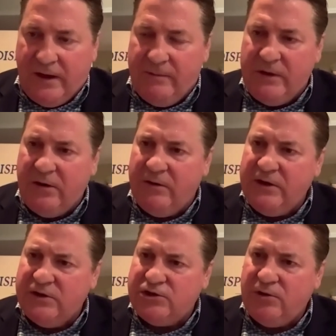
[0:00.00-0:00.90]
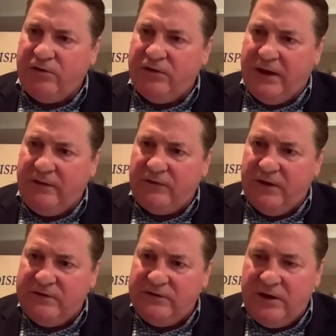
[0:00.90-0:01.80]
um, you know, additional things
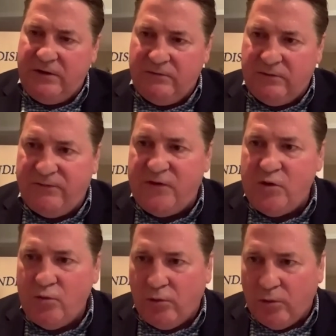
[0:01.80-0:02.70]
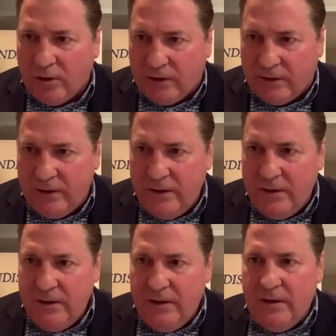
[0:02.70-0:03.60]
continue to fuel
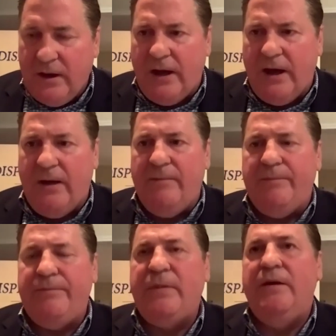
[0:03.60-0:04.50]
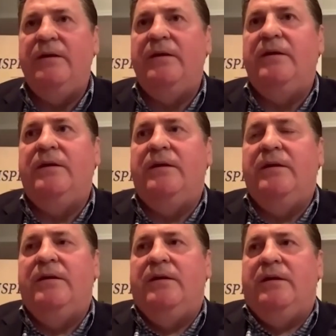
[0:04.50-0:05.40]
um,
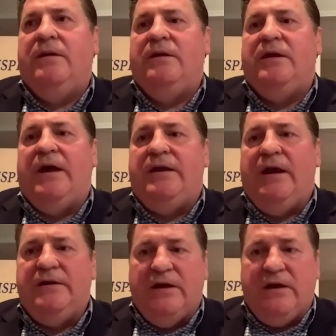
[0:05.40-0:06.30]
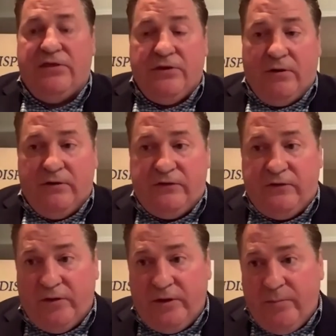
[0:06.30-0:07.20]
a, a, a, thirst
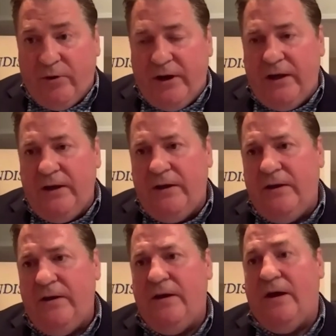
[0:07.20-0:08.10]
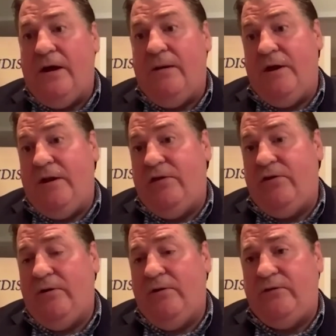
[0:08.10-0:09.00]
for liberty um, and a
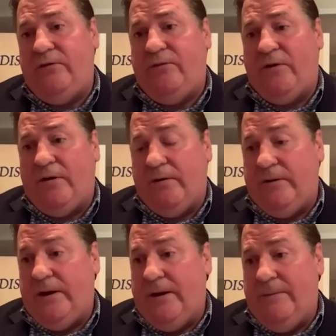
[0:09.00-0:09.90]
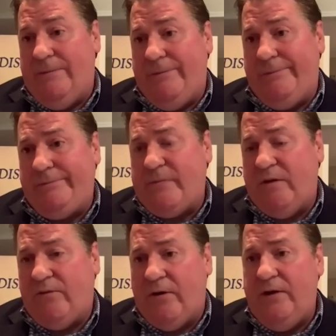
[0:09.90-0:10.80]
thirst for. Um,
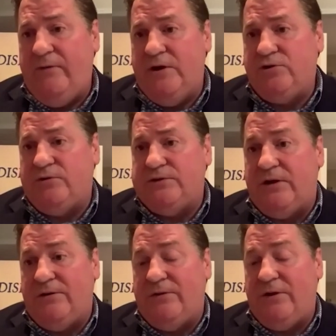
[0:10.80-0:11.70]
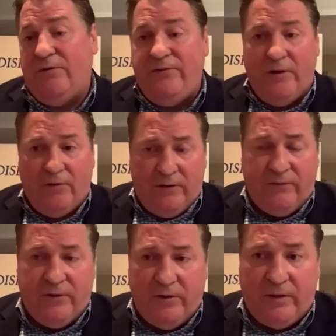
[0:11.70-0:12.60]
for individuals that are they're fearing
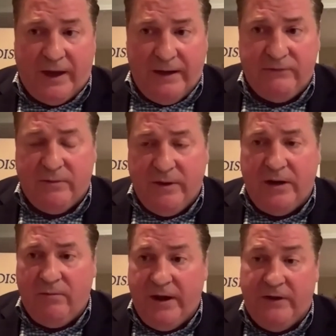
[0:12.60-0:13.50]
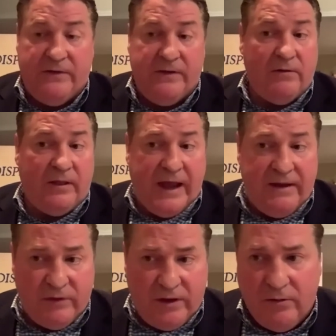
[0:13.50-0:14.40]
for their lives in many ways and their
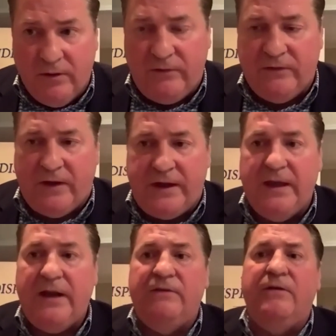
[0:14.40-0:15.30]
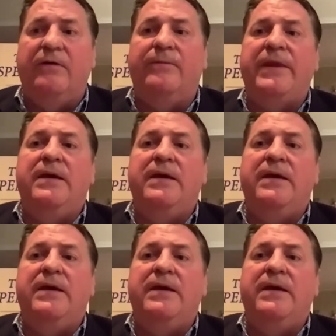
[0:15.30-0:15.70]
livelihoods, as I get into,